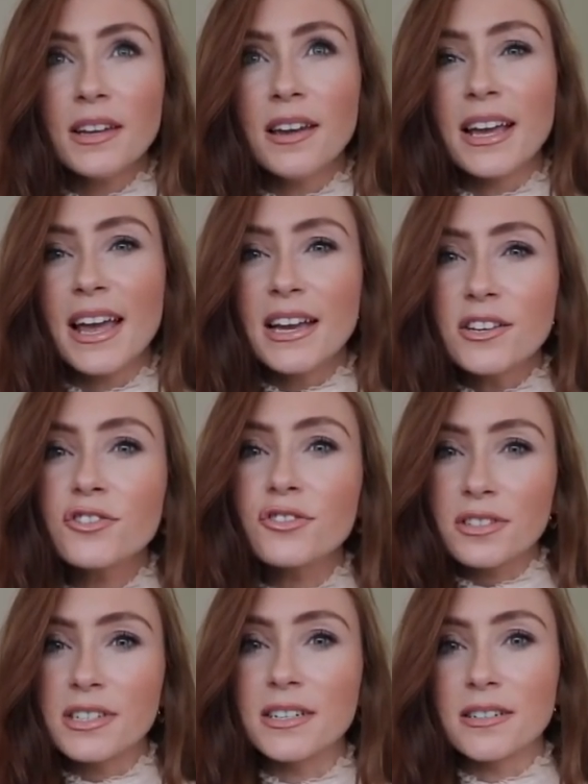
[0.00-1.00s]
like
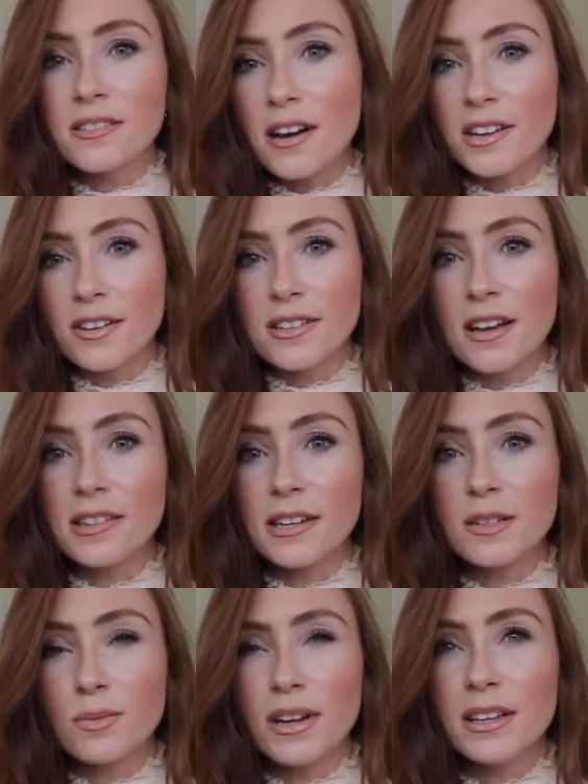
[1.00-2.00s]
interesting designers on
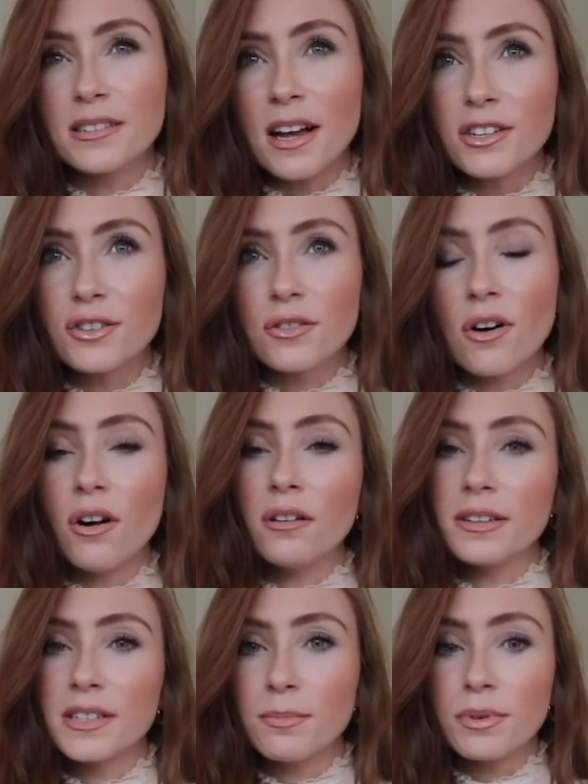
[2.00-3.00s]
there as well. It's not just all
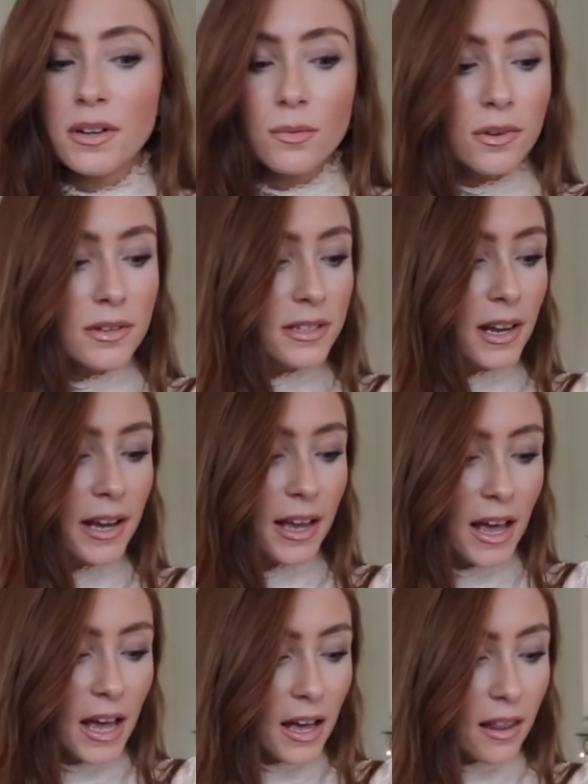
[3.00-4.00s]
the typical ones,
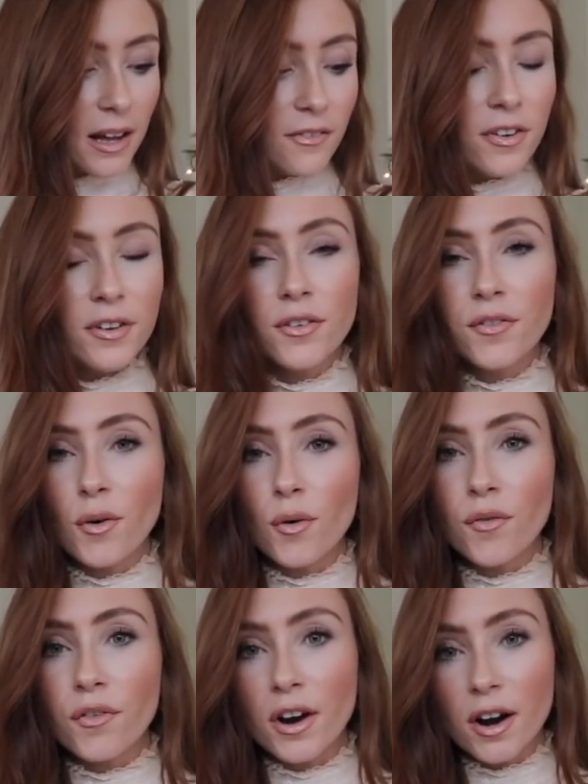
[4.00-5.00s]
like for the
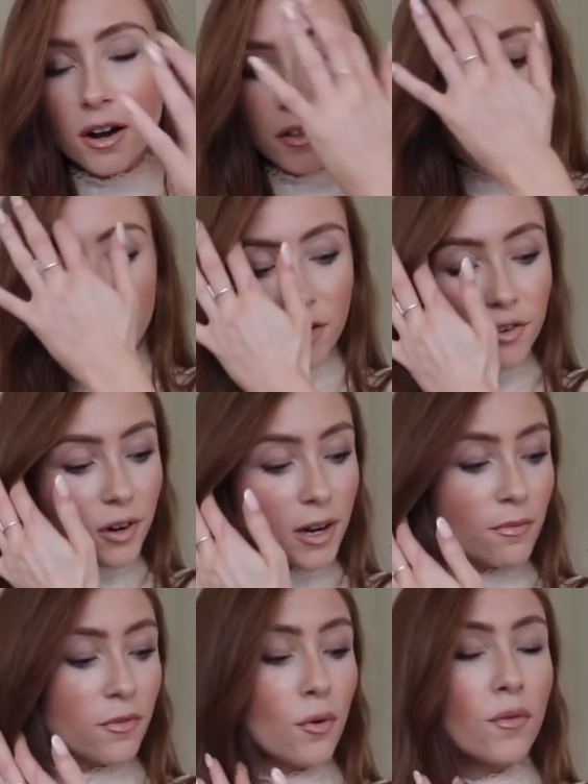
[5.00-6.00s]
faux fur, the kind of
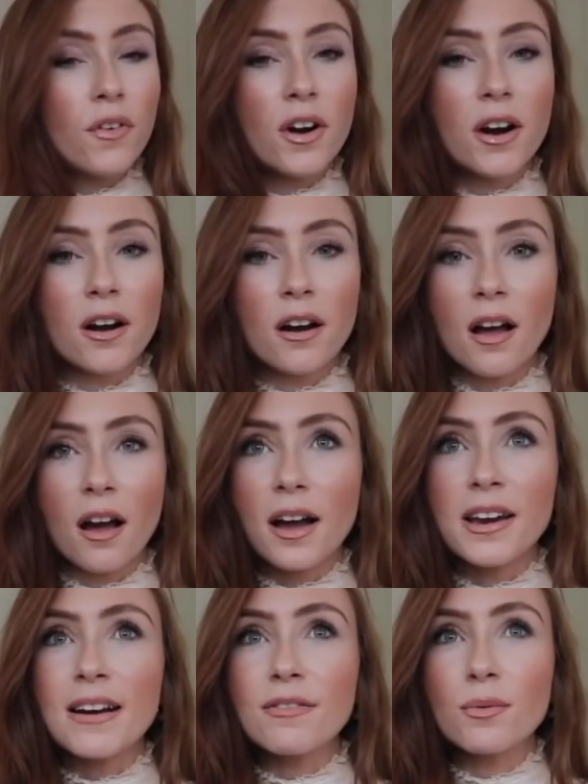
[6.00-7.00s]
cream faux fur. Like
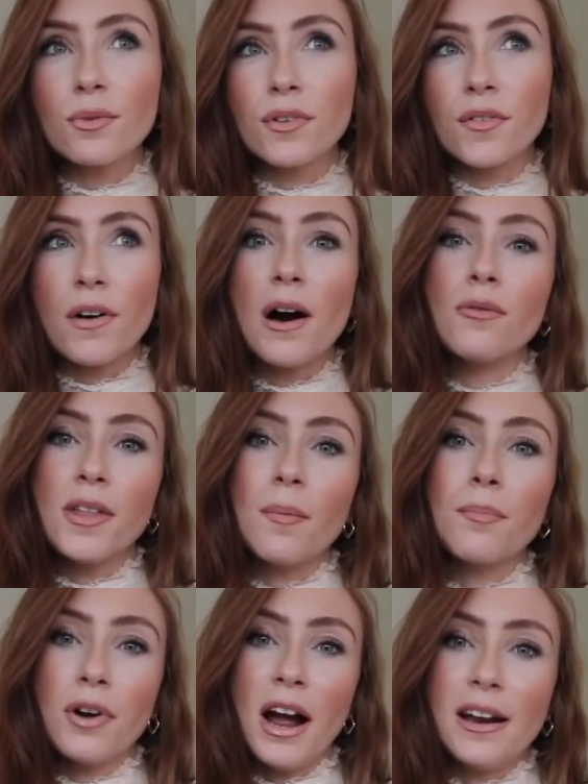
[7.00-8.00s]
I never would have found
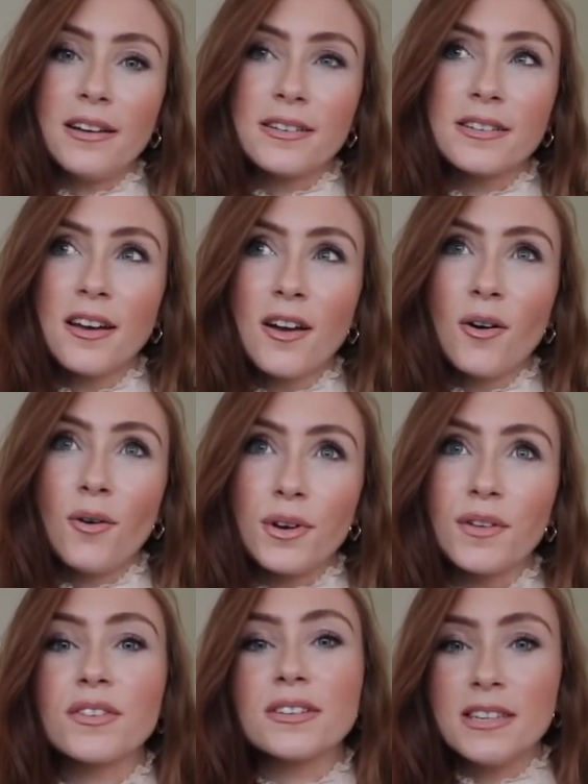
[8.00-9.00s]
that brand
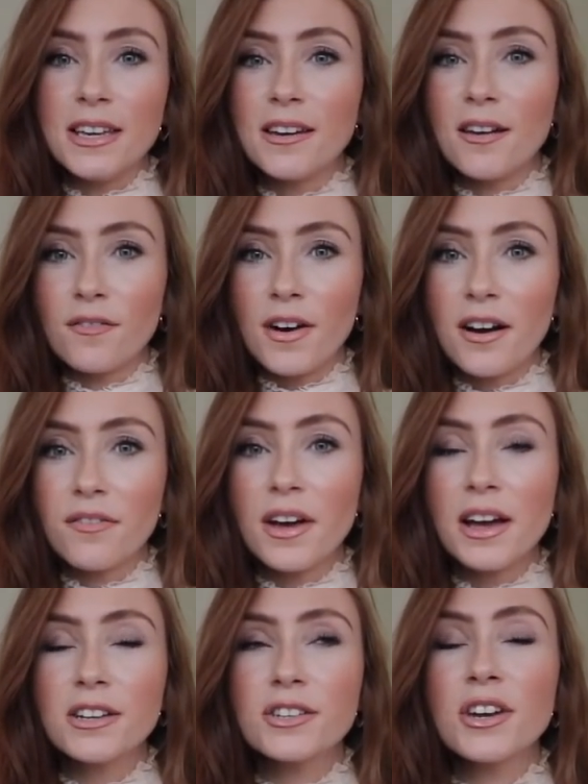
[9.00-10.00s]
only for seeing it on
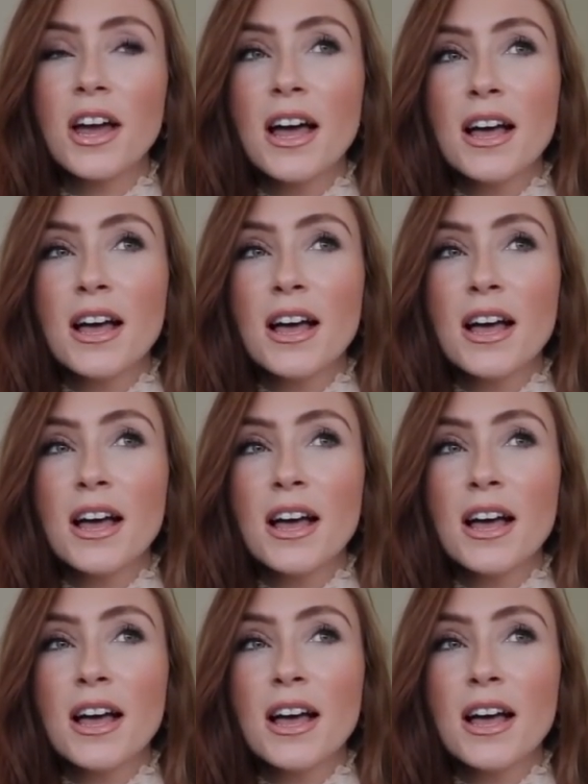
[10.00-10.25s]
Farfetch.